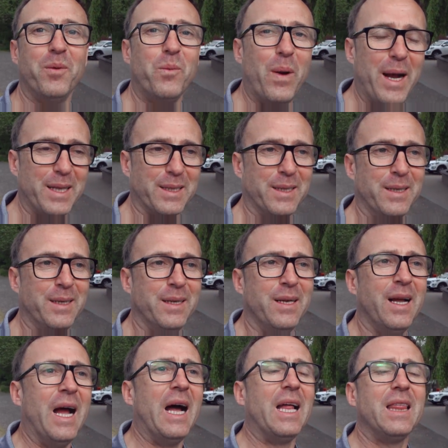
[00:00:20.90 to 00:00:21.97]
Well,
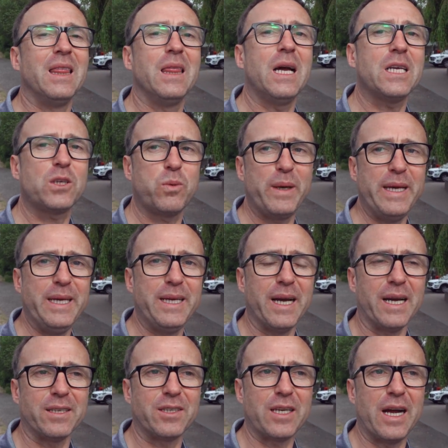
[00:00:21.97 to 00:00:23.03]
last week,
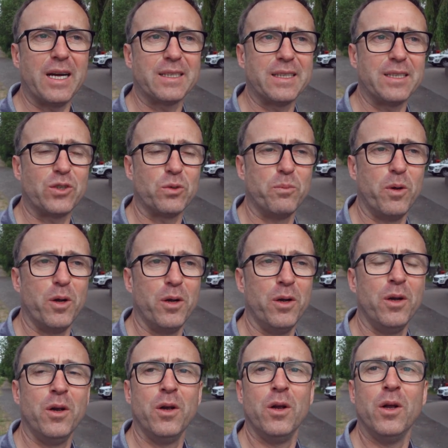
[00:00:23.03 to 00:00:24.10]
I started somewhere
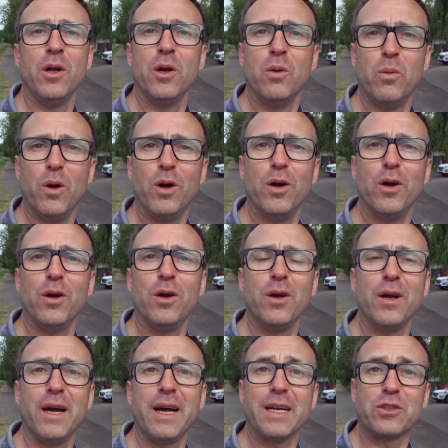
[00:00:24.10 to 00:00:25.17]
where
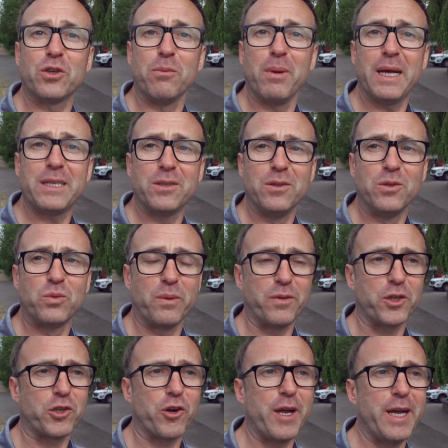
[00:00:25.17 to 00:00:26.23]
I had some lessons with
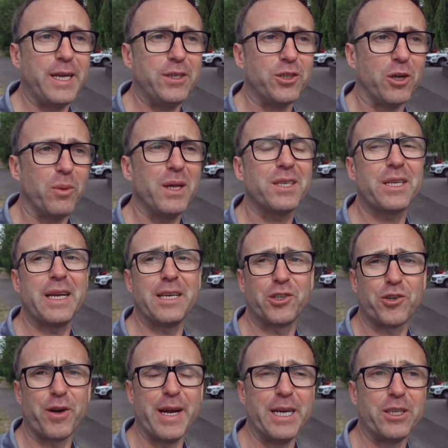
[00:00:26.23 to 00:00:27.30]
a stranger. Well, I say a
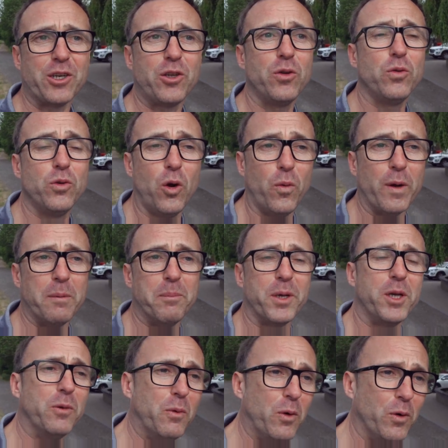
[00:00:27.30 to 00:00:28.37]
stranger, you'll know him,
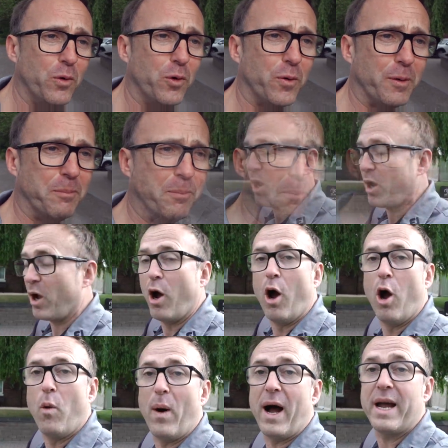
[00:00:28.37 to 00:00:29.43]
but you won't know him.
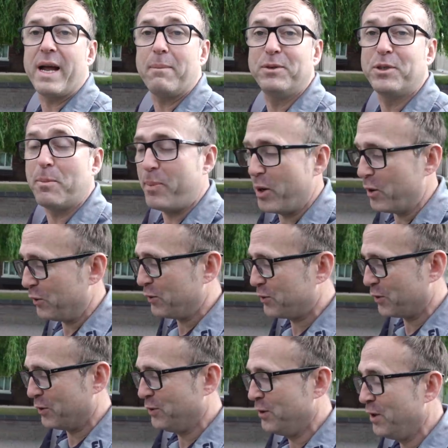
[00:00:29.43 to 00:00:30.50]
Who I am as a
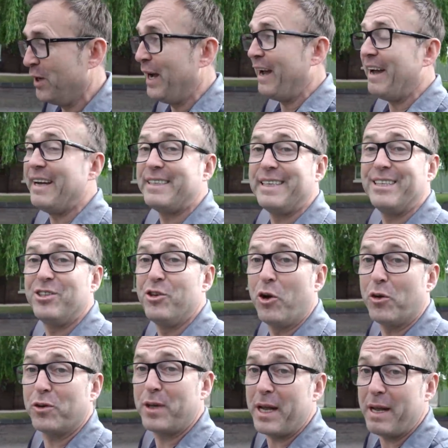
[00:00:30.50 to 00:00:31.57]
person, it is
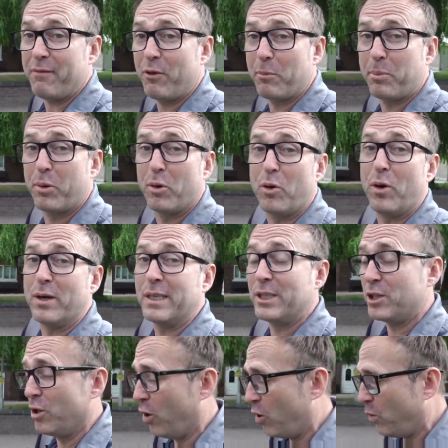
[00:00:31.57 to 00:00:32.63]
not Dave the Pro and
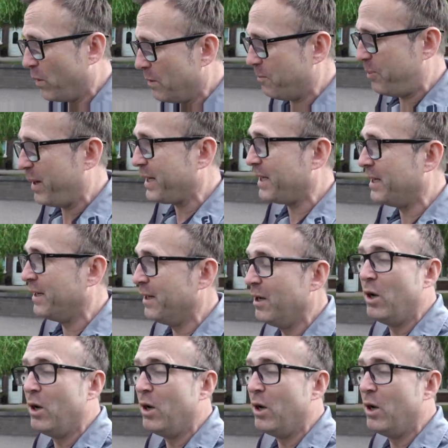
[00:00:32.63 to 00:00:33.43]
it's not OMP.